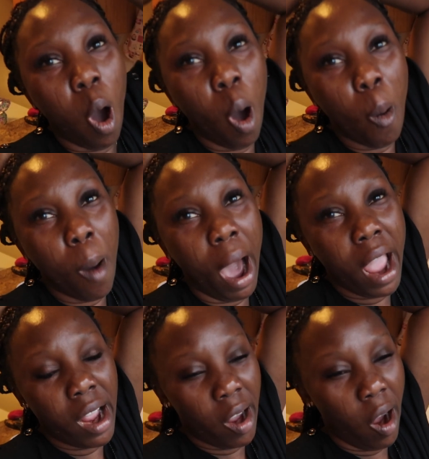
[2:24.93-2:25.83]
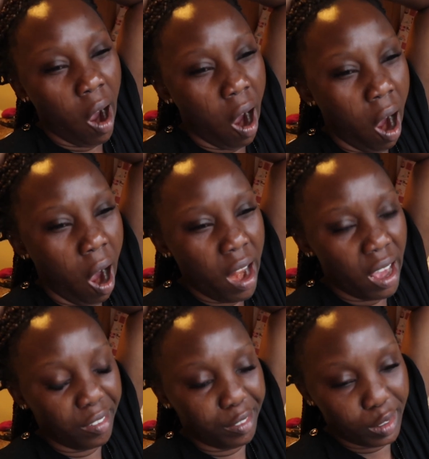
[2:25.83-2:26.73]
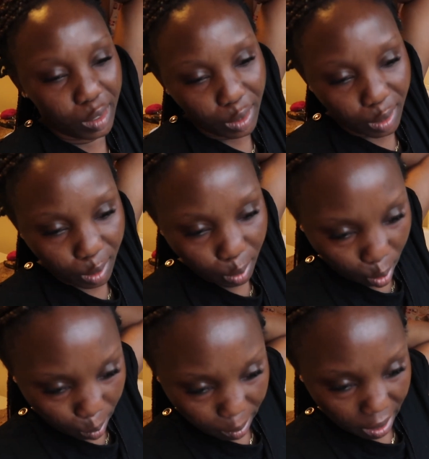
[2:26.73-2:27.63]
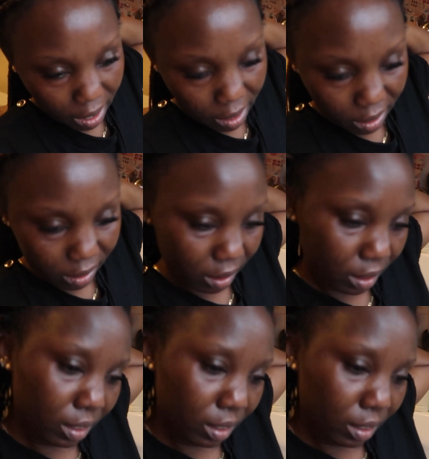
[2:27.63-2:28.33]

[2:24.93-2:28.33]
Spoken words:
Oh my God, I feel so bad.